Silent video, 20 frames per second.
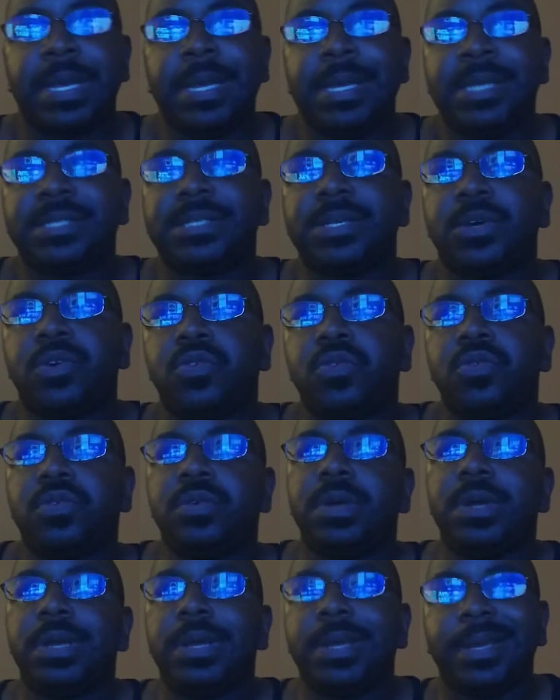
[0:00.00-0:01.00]
So
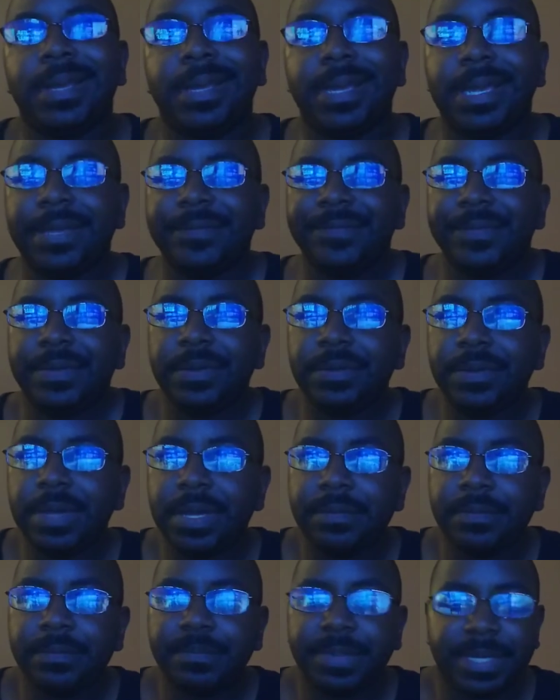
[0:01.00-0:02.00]
if you
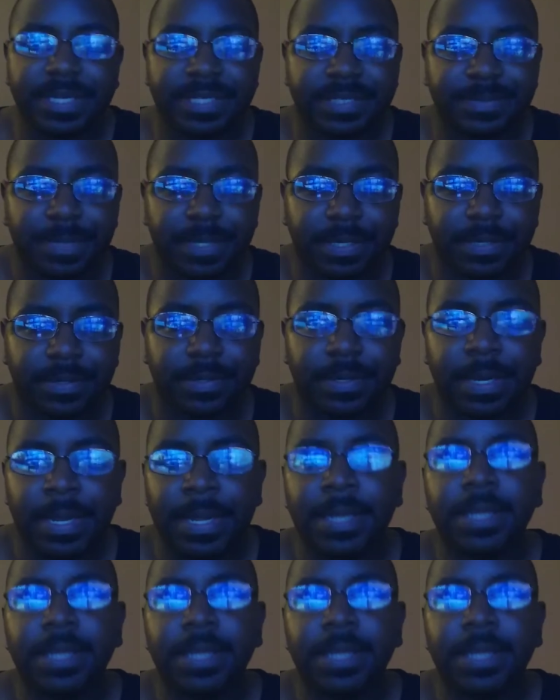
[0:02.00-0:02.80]
have a pacemaker,